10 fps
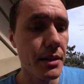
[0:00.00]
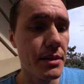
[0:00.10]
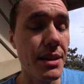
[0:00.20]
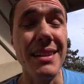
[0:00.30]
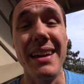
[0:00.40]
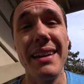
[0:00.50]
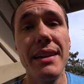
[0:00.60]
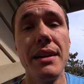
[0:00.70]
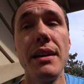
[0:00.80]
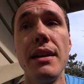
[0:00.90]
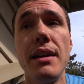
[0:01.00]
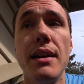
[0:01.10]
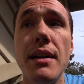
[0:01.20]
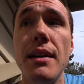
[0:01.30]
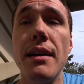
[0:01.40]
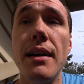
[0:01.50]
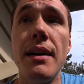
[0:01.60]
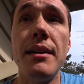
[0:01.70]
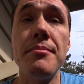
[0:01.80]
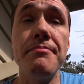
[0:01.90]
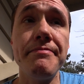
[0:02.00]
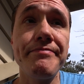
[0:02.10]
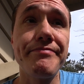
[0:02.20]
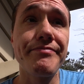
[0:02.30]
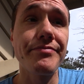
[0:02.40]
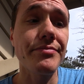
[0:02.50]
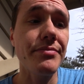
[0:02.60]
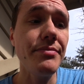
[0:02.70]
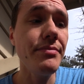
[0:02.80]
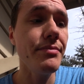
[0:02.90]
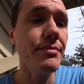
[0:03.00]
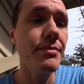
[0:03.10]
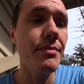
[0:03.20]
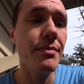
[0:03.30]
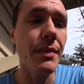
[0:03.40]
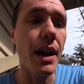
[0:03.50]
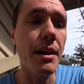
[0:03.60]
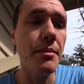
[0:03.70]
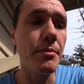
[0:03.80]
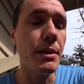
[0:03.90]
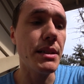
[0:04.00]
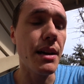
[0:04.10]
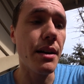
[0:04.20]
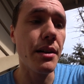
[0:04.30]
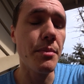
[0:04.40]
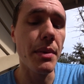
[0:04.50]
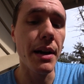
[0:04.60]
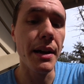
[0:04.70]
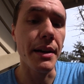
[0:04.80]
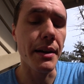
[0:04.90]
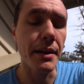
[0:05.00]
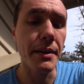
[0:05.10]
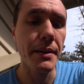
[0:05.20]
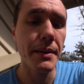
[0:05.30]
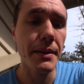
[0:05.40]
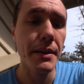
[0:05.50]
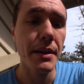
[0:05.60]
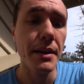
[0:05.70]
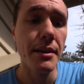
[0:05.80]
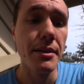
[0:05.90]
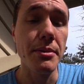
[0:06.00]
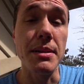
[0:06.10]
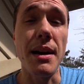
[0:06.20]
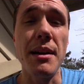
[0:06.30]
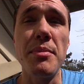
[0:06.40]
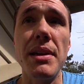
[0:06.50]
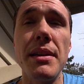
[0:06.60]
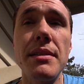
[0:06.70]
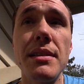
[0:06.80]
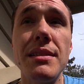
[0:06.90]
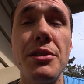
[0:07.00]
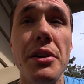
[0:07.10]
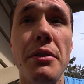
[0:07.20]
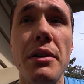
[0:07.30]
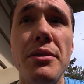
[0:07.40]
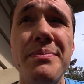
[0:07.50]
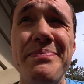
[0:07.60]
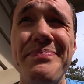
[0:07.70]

today. Um, I went down on my quetiapine to 0,